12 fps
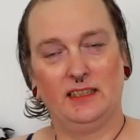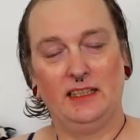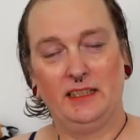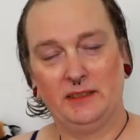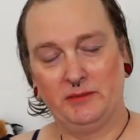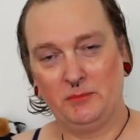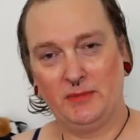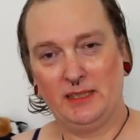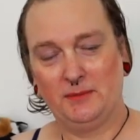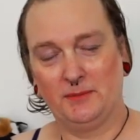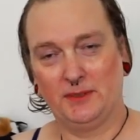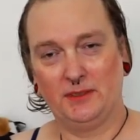I live in
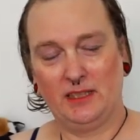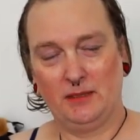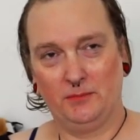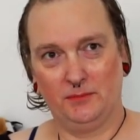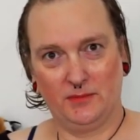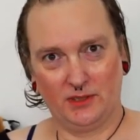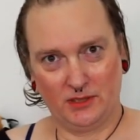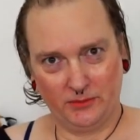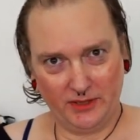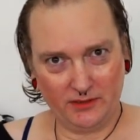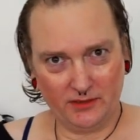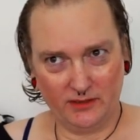Malmö. I'm
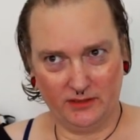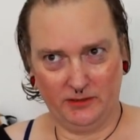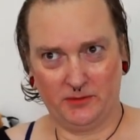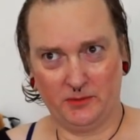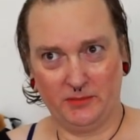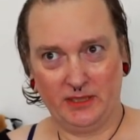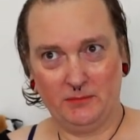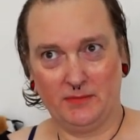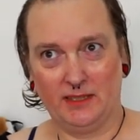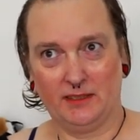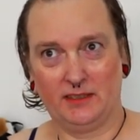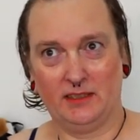originally from
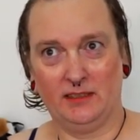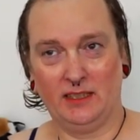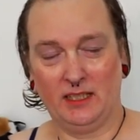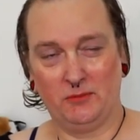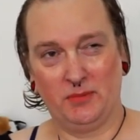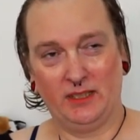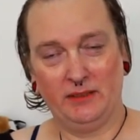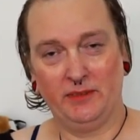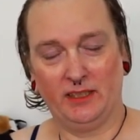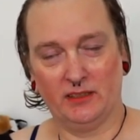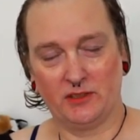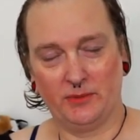Denmark and I have been
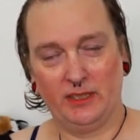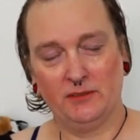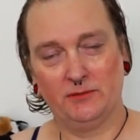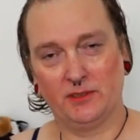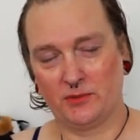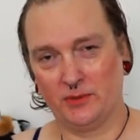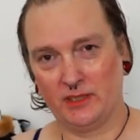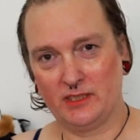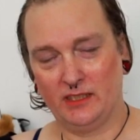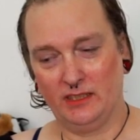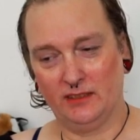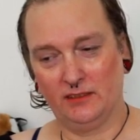living in Sweden for
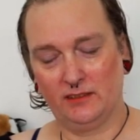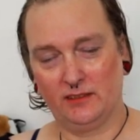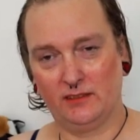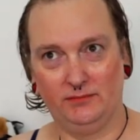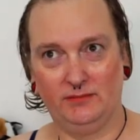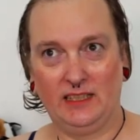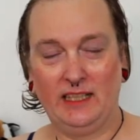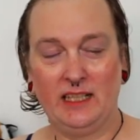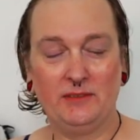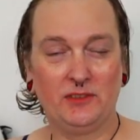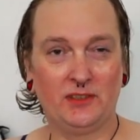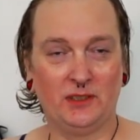20 years. I
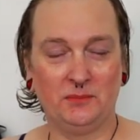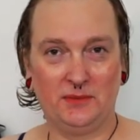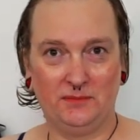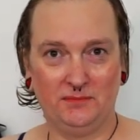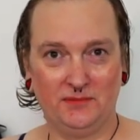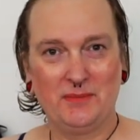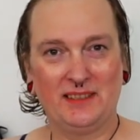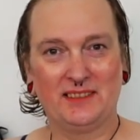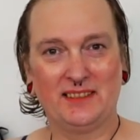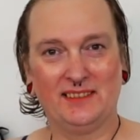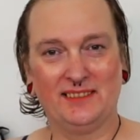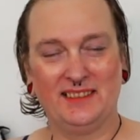have some
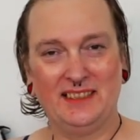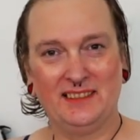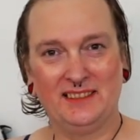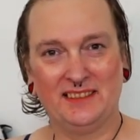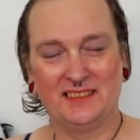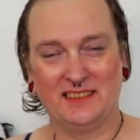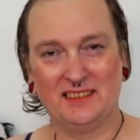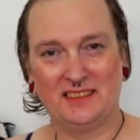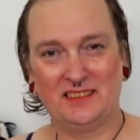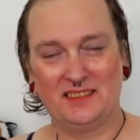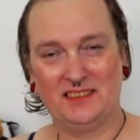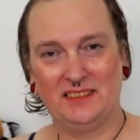mental
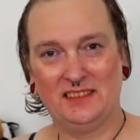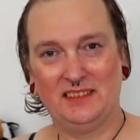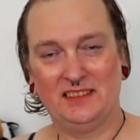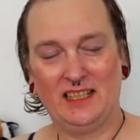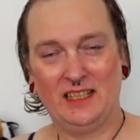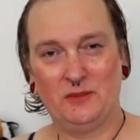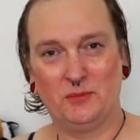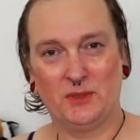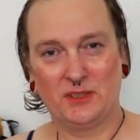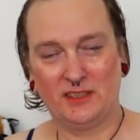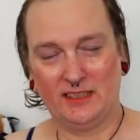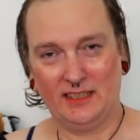illnesses. Uh, I have
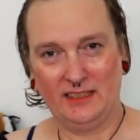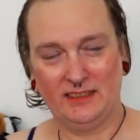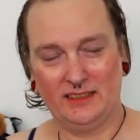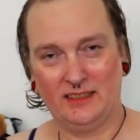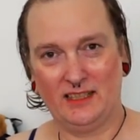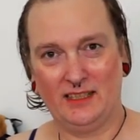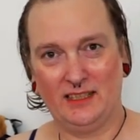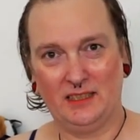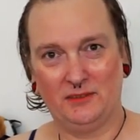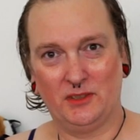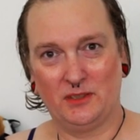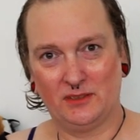borderline and I
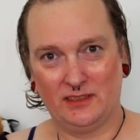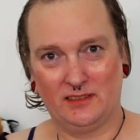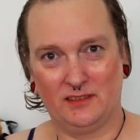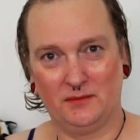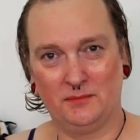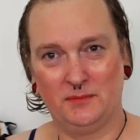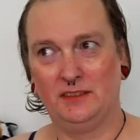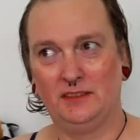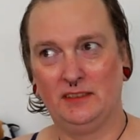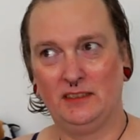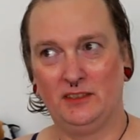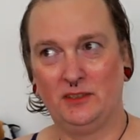have autism
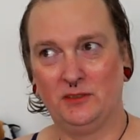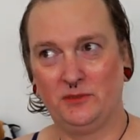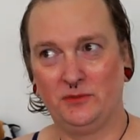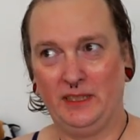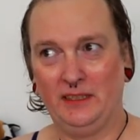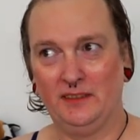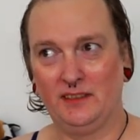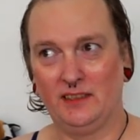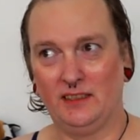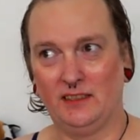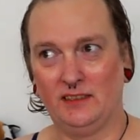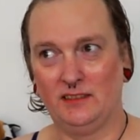and those things
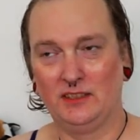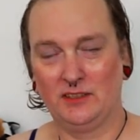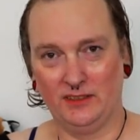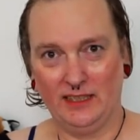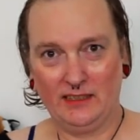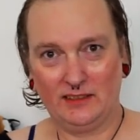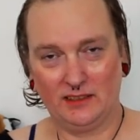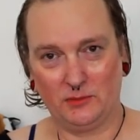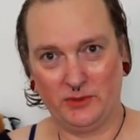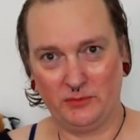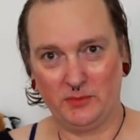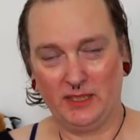are connected
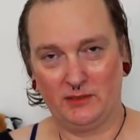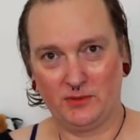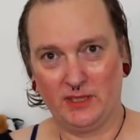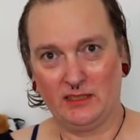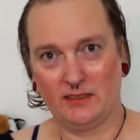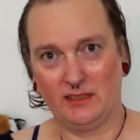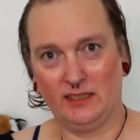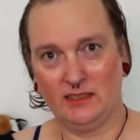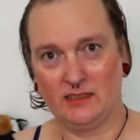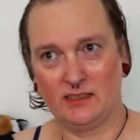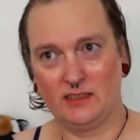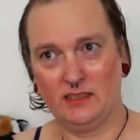with my trans
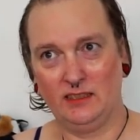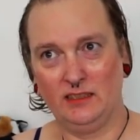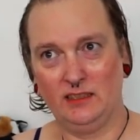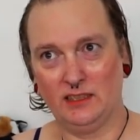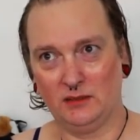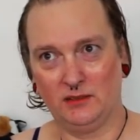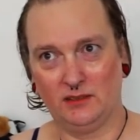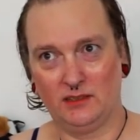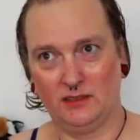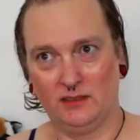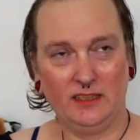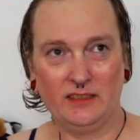identity and
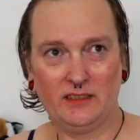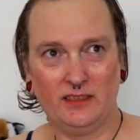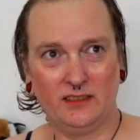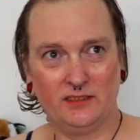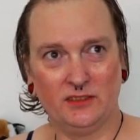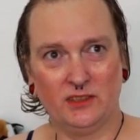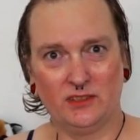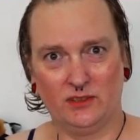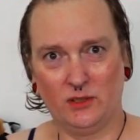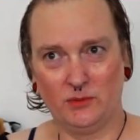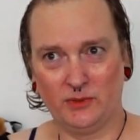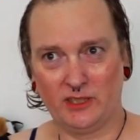it's, it is not
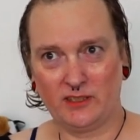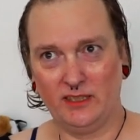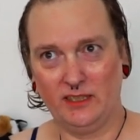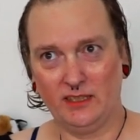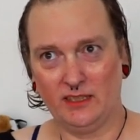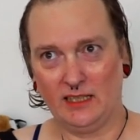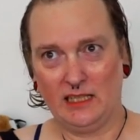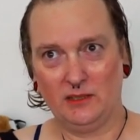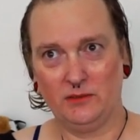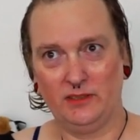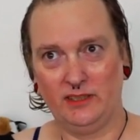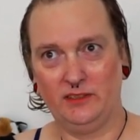always clear
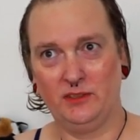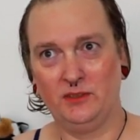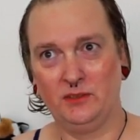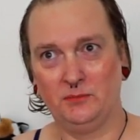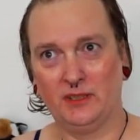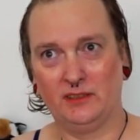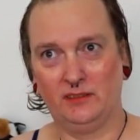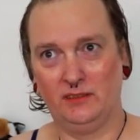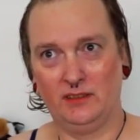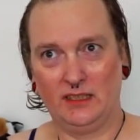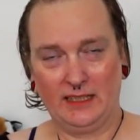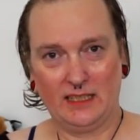how they do but
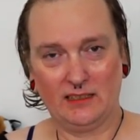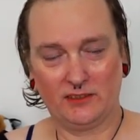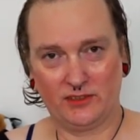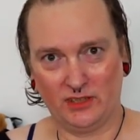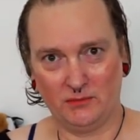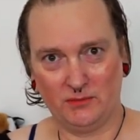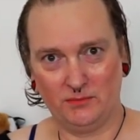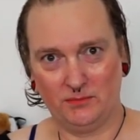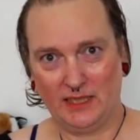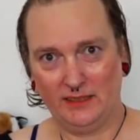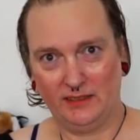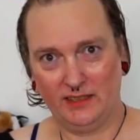I got some
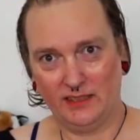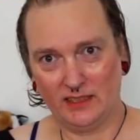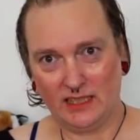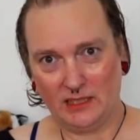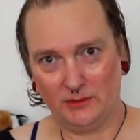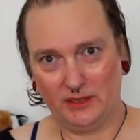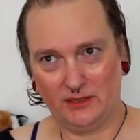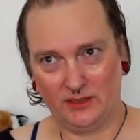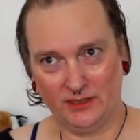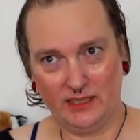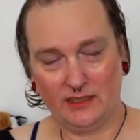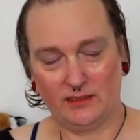idea how it
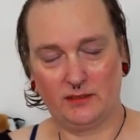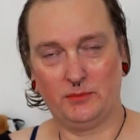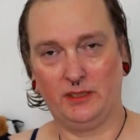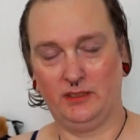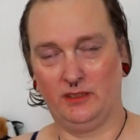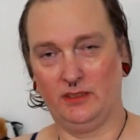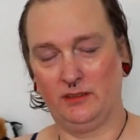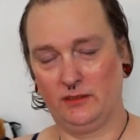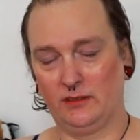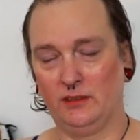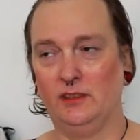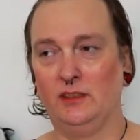connects, but it does.